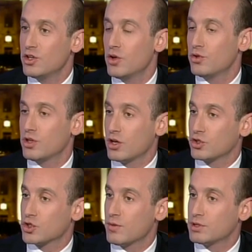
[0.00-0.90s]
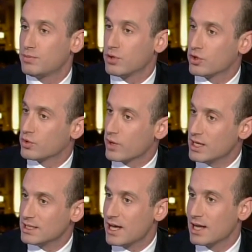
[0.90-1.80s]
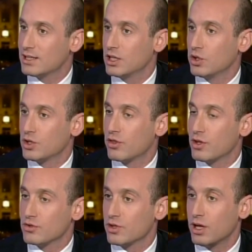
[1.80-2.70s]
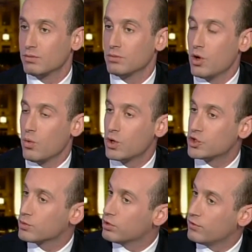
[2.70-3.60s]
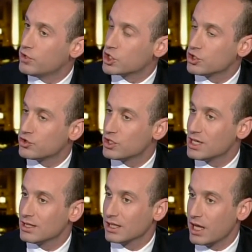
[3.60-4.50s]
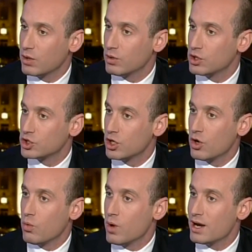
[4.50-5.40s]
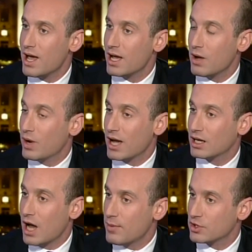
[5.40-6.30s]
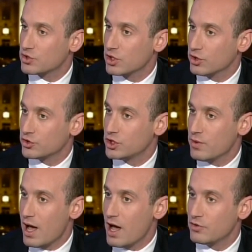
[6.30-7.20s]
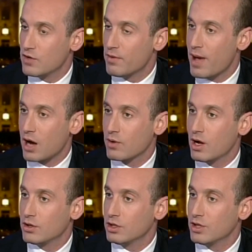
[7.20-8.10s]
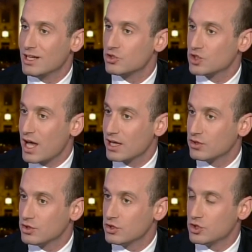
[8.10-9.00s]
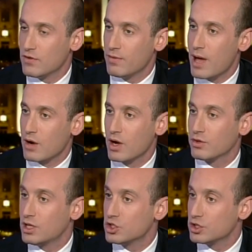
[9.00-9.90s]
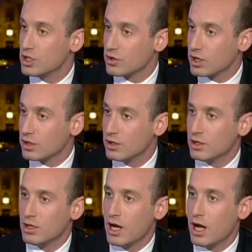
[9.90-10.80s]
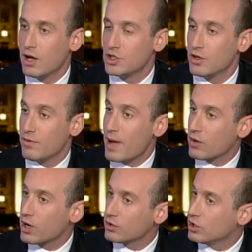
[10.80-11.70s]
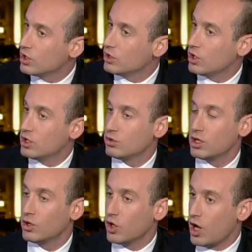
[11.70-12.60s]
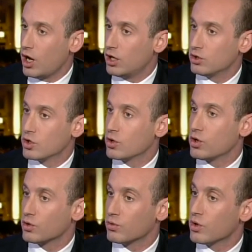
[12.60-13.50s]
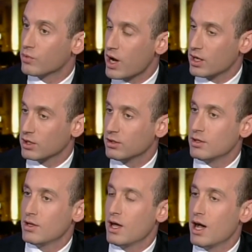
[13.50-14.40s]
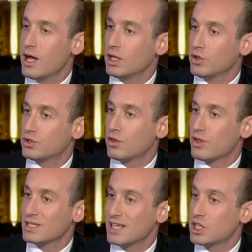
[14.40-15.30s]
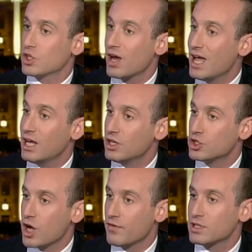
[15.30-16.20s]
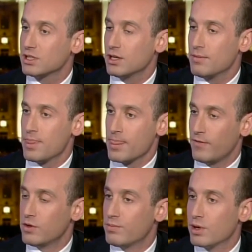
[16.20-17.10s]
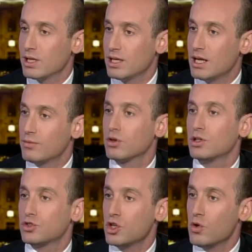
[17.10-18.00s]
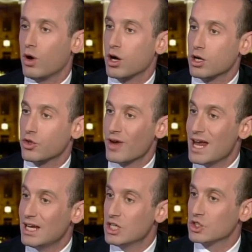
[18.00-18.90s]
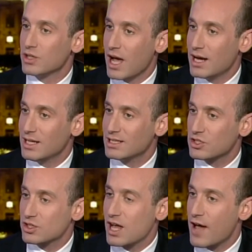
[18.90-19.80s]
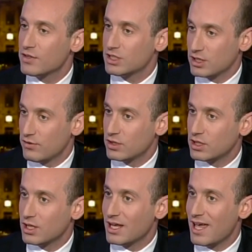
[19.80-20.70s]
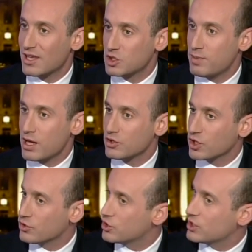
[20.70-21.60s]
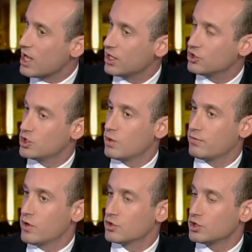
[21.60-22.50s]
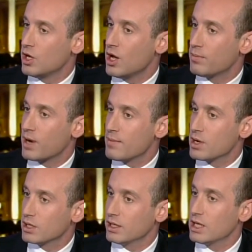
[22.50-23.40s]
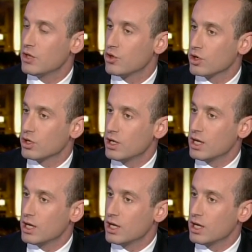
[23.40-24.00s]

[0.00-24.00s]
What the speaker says: Well, you know, Donald Trump supported the RAISE Act, and it looked at things like, what's your proficiency in the language? What economic skills do you have? Do you have a background in sciences? Do you have a background in engineering? Do you have a background in law or writing? It looked at things like your age. Obviously, if you bring in immigrants who are in their 80s or 90s, that's going to have a significant expense on society. So you want folks primarily in their